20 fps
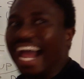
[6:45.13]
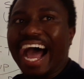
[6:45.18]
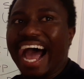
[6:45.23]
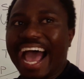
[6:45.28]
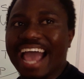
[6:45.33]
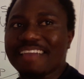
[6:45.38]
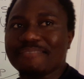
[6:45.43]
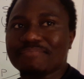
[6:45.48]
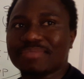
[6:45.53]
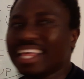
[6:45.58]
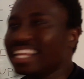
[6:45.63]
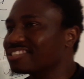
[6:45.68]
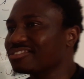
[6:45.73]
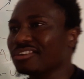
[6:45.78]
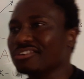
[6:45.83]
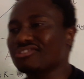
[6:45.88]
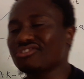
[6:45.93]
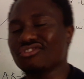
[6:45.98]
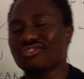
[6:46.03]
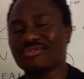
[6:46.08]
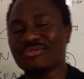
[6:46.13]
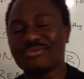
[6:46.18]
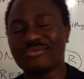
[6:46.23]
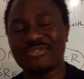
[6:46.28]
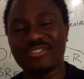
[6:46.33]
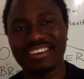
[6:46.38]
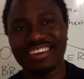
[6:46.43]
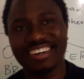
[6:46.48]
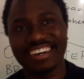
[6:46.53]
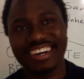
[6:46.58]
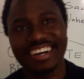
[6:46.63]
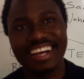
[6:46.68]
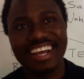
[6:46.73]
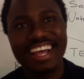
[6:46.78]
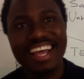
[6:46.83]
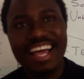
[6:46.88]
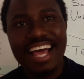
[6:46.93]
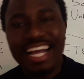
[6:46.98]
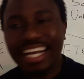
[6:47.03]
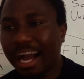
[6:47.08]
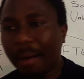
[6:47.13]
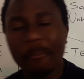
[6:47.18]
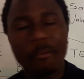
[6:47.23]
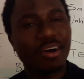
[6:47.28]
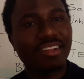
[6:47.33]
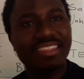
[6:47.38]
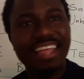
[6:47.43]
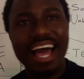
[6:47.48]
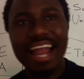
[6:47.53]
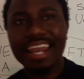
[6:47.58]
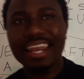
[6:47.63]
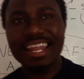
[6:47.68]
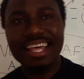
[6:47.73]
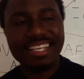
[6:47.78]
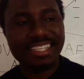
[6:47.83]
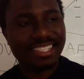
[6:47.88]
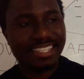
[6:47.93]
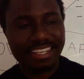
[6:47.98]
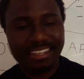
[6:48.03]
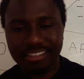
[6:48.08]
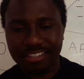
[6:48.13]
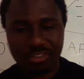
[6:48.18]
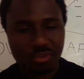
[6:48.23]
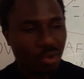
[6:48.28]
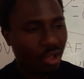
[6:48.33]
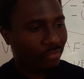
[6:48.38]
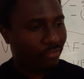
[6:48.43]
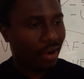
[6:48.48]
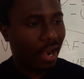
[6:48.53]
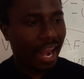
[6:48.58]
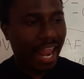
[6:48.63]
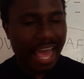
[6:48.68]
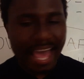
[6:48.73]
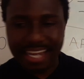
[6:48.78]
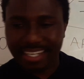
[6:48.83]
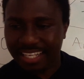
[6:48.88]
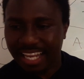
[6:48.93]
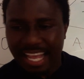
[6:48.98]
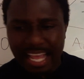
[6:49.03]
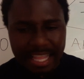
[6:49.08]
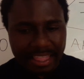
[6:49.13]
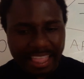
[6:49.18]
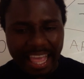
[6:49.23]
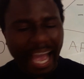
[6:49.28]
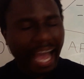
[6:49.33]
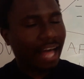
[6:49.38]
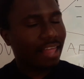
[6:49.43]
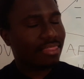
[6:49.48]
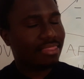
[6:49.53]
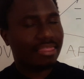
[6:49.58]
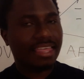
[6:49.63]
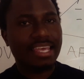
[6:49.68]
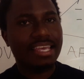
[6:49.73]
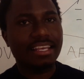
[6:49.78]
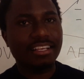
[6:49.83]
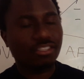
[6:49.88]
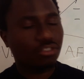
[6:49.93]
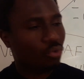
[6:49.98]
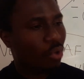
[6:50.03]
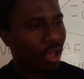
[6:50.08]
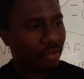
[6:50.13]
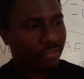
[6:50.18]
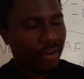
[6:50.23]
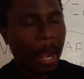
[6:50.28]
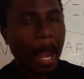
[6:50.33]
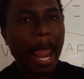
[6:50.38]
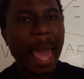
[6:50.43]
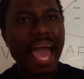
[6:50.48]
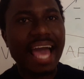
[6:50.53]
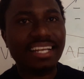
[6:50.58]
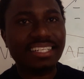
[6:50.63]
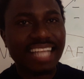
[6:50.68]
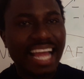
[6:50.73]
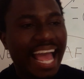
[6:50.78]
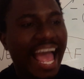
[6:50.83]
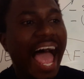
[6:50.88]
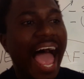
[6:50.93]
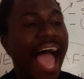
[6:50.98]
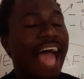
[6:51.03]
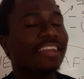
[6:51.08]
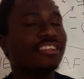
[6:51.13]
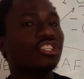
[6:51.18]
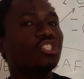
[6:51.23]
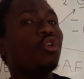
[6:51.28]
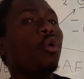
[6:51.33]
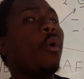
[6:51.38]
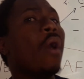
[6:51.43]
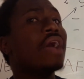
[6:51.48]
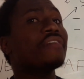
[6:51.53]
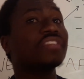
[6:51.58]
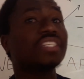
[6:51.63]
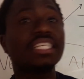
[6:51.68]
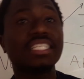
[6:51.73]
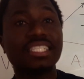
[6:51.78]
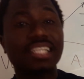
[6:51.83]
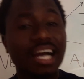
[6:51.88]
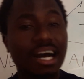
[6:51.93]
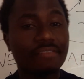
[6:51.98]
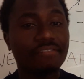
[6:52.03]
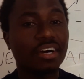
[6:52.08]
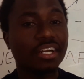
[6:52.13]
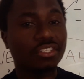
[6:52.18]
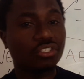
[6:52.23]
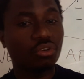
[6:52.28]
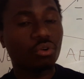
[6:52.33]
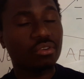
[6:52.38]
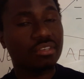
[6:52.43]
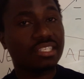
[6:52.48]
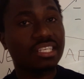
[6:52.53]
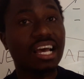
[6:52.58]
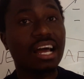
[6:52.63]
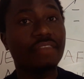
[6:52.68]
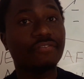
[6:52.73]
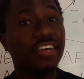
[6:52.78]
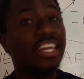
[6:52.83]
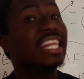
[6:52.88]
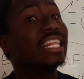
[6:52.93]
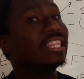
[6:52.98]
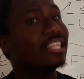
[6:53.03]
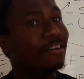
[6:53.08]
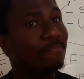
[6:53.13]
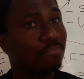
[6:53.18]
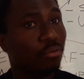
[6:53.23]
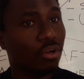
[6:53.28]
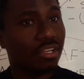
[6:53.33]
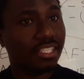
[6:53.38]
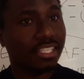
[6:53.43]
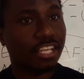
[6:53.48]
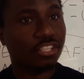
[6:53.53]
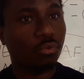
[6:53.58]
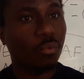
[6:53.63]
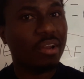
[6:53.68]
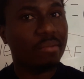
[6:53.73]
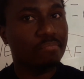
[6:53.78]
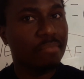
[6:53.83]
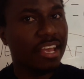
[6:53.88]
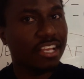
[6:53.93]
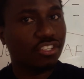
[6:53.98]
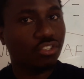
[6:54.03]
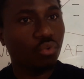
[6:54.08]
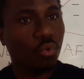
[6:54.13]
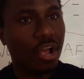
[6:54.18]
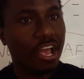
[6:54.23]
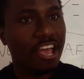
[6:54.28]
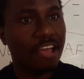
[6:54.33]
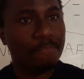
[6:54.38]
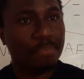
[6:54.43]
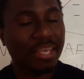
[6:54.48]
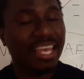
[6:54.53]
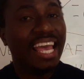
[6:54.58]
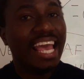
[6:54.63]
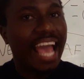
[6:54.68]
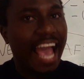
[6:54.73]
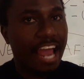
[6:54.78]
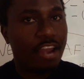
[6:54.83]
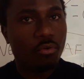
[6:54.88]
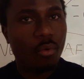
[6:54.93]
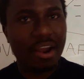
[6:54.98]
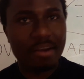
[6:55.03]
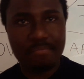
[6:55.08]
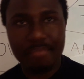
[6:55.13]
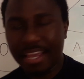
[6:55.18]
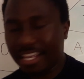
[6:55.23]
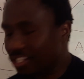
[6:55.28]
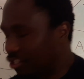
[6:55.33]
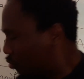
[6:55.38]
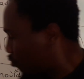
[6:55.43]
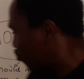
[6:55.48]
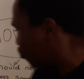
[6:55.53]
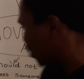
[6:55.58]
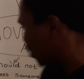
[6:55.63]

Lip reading: time. That's not true. Come on, there are lessons you have learned. There are things you have learned, and you have discovered yourself in the process. What makes you happy and what makes you